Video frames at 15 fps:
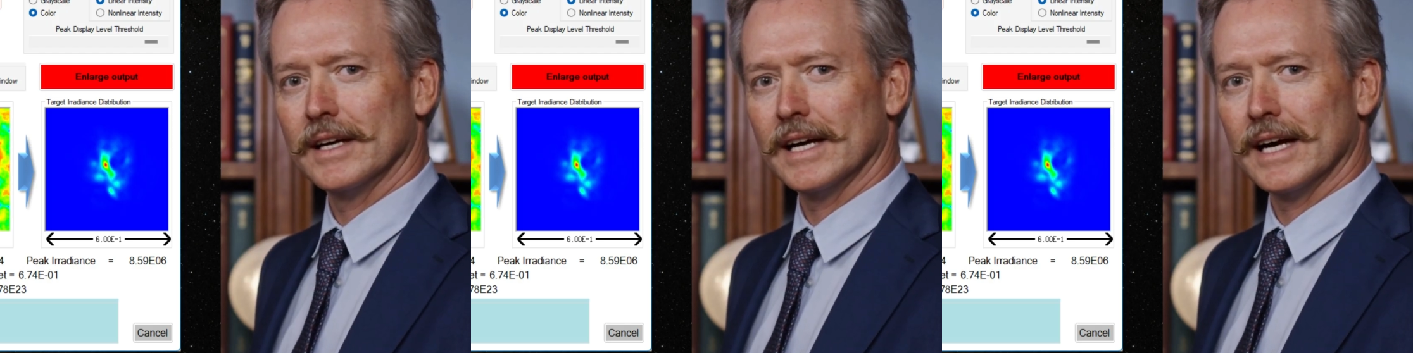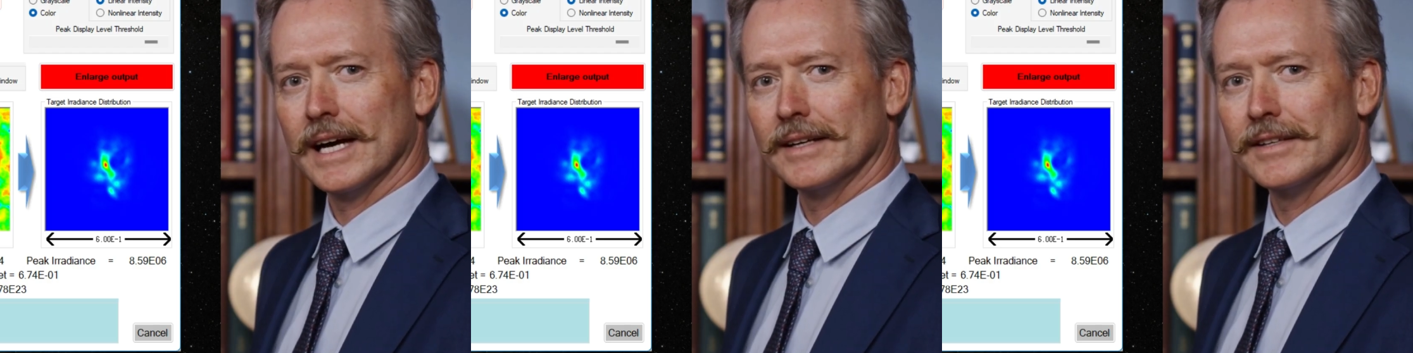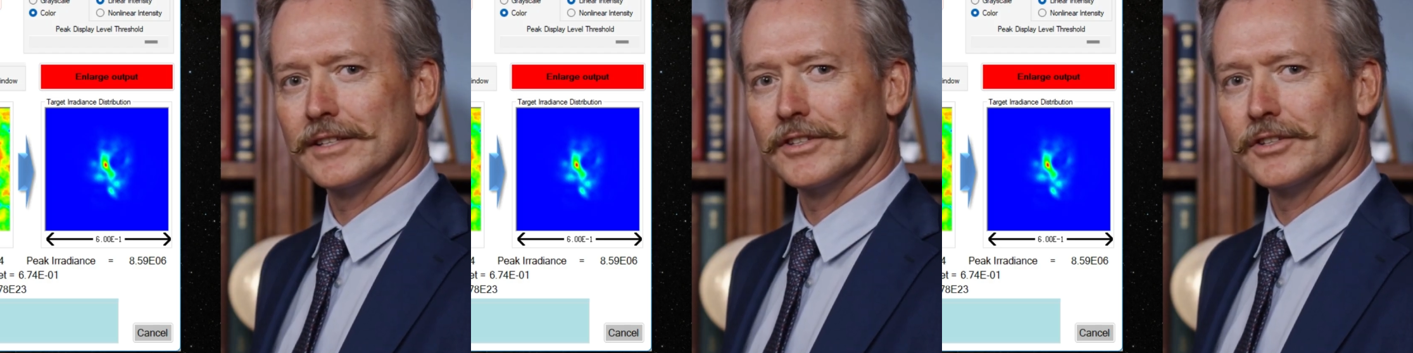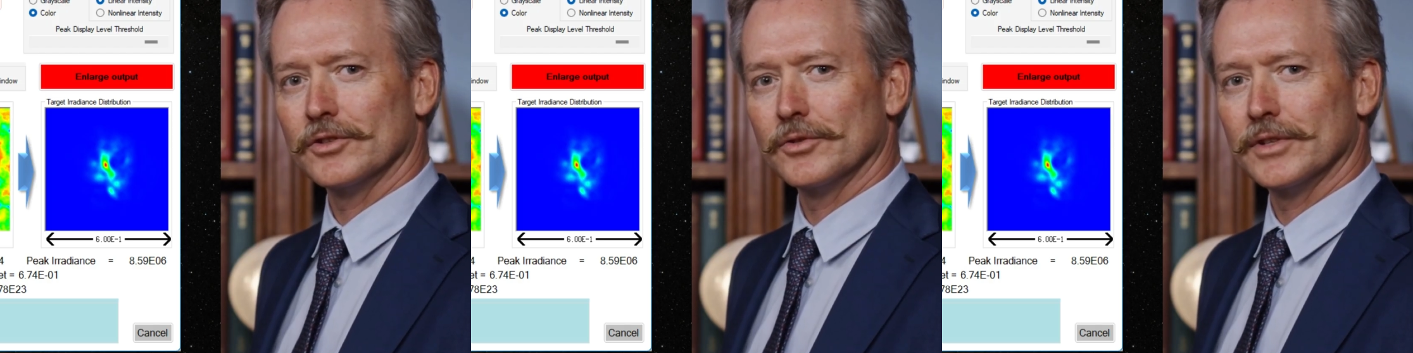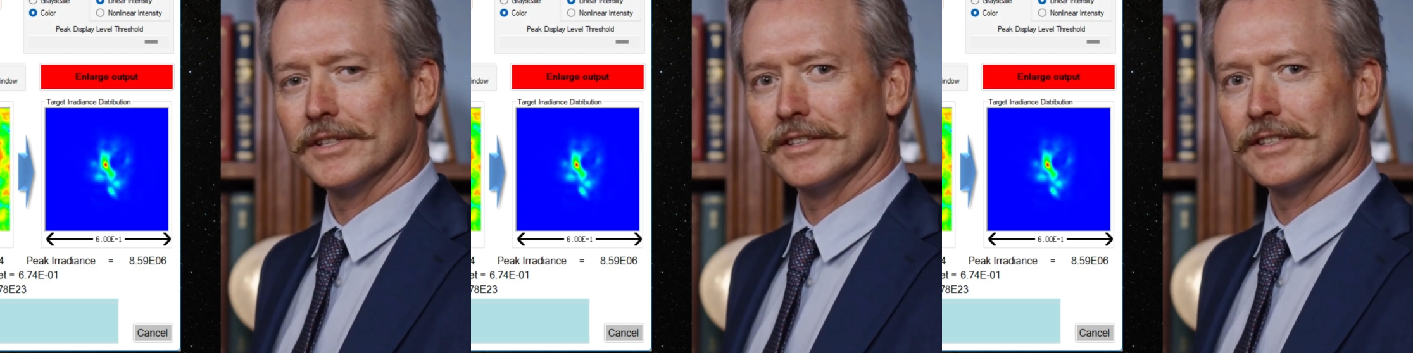at
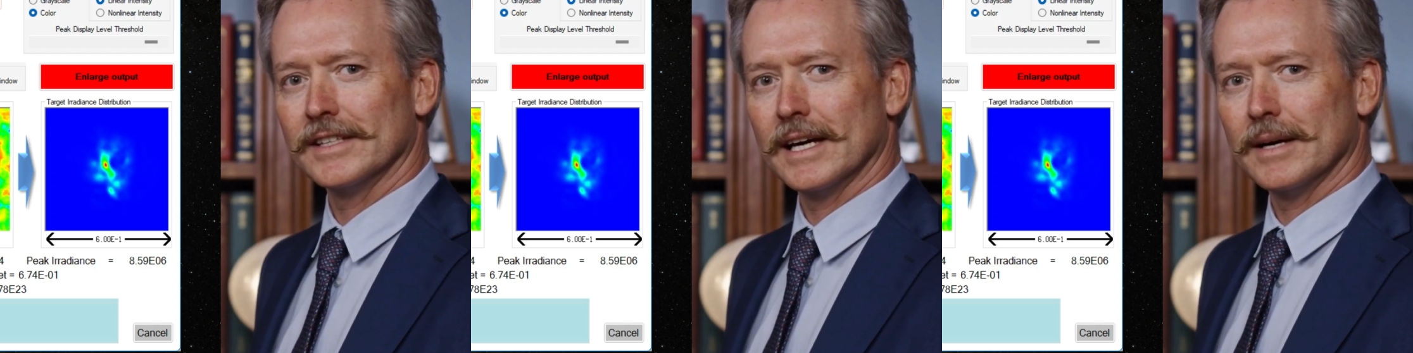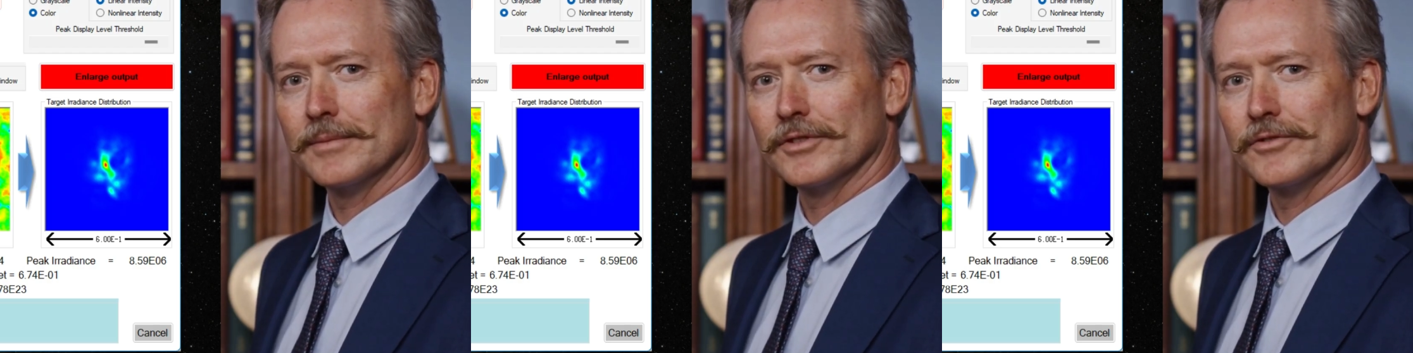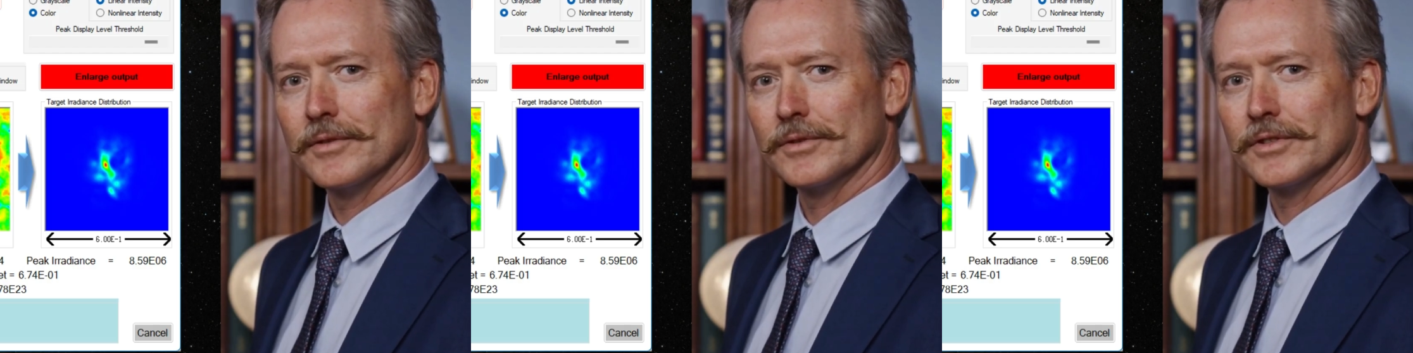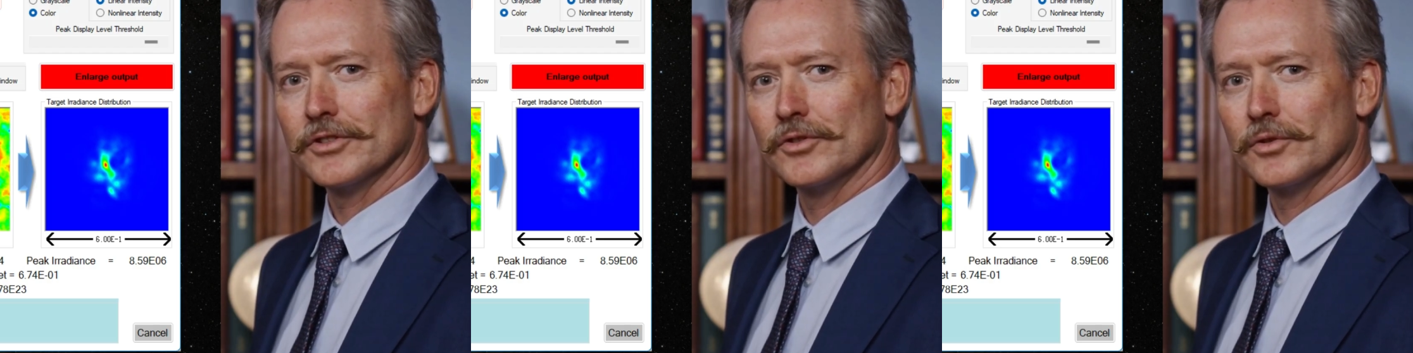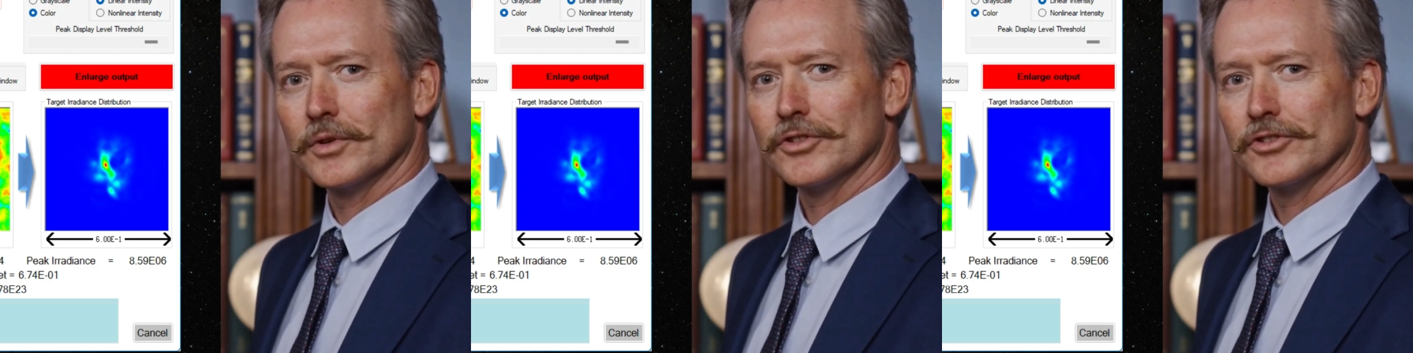discrete steps from the
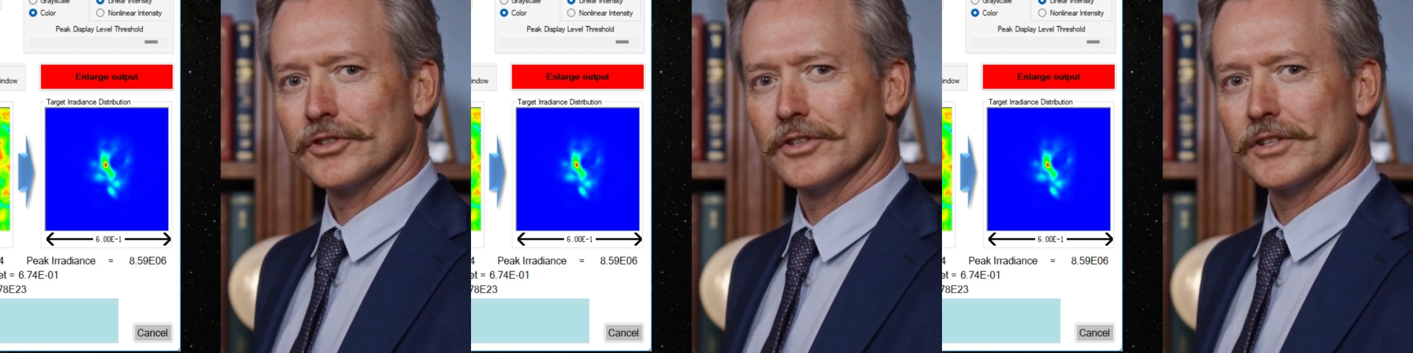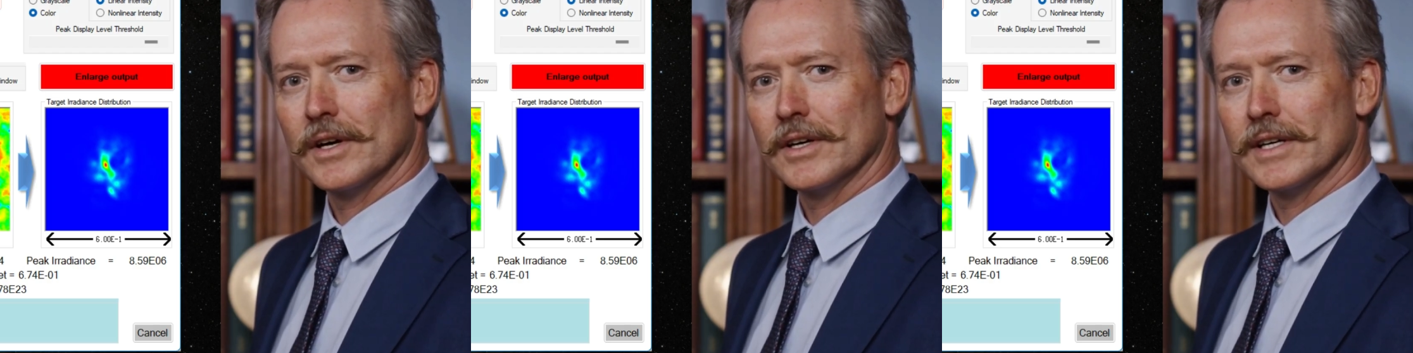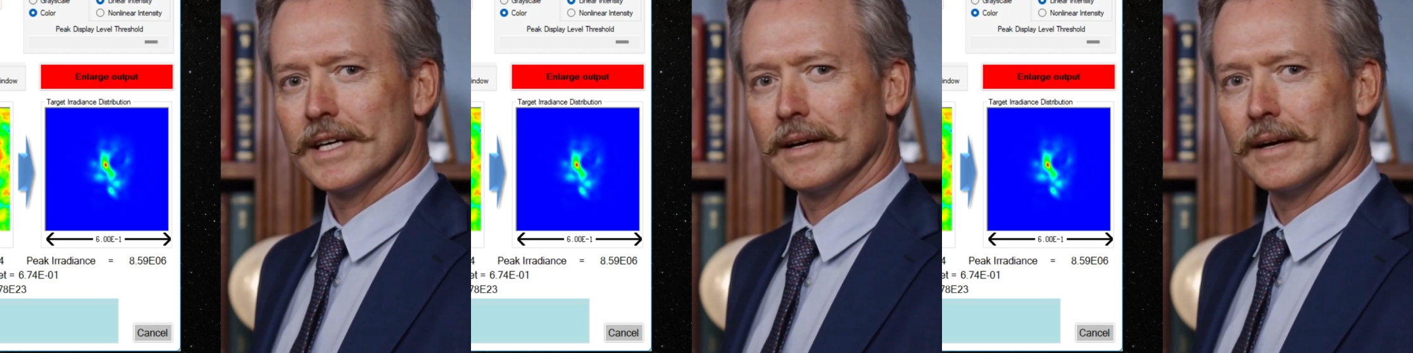source to target,